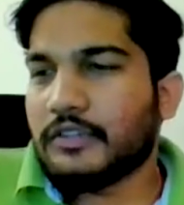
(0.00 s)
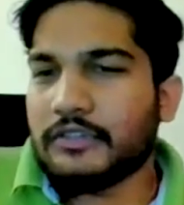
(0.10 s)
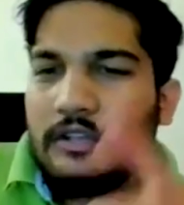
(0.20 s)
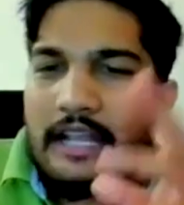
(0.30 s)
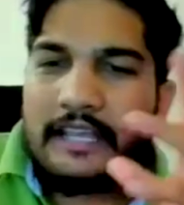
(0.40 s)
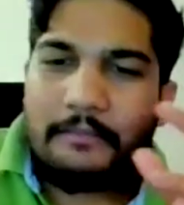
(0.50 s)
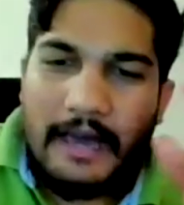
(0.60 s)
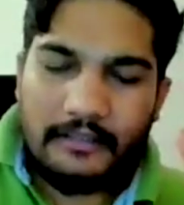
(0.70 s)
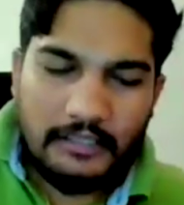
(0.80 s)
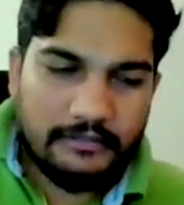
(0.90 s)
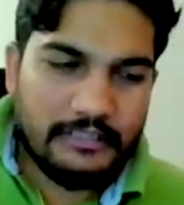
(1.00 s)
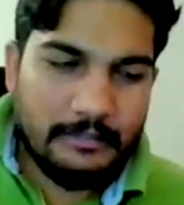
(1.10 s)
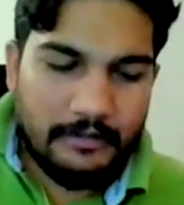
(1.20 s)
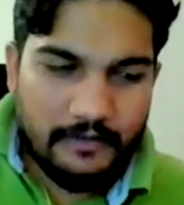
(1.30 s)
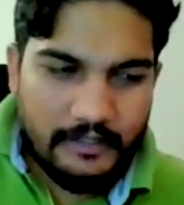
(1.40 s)
so you know like bharati
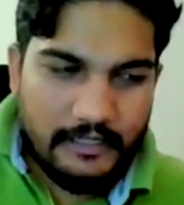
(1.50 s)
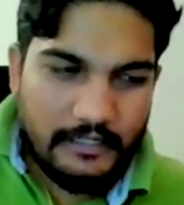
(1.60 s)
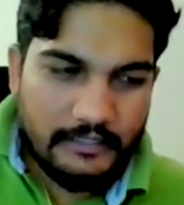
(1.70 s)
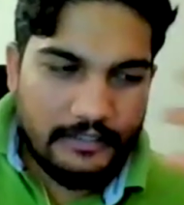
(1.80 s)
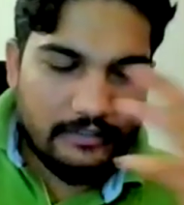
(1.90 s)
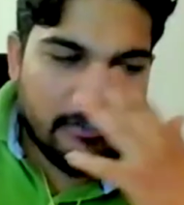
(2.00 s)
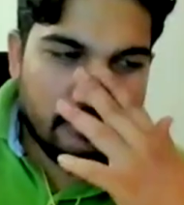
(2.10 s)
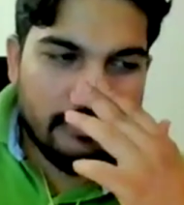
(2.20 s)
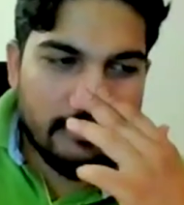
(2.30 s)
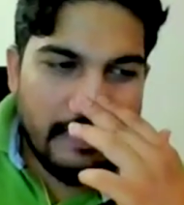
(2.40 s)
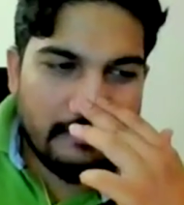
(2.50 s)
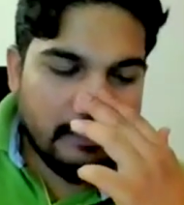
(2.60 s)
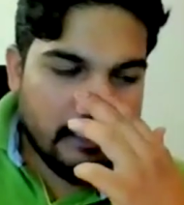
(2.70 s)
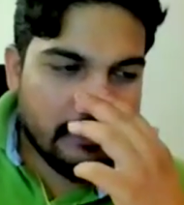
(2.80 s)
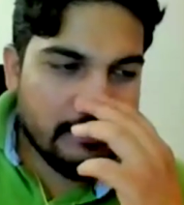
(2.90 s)
Bhavan and other institutes like
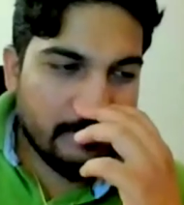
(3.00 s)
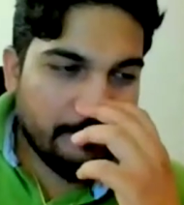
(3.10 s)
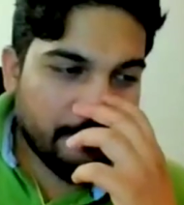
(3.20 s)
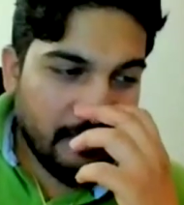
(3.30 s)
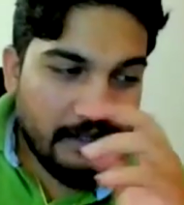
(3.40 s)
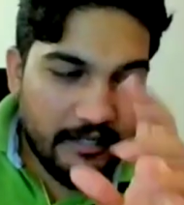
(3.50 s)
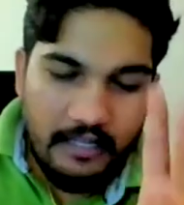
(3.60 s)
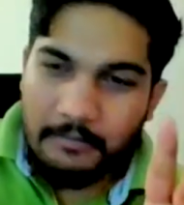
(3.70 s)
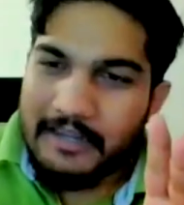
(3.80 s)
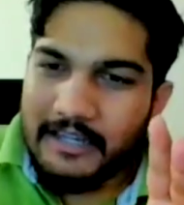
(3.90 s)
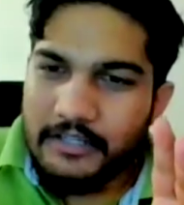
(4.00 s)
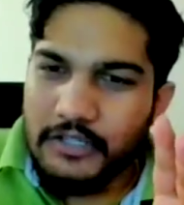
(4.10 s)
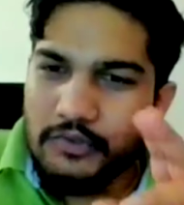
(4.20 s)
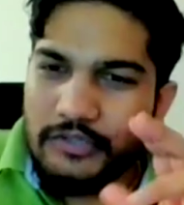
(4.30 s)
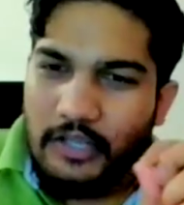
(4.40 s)
this recommend
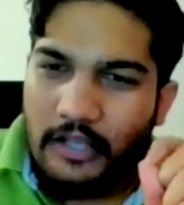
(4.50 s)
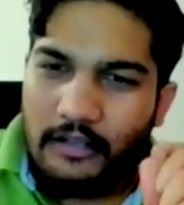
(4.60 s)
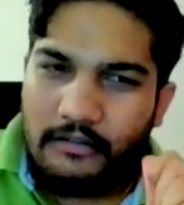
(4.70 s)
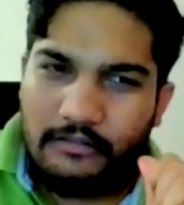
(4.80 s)
using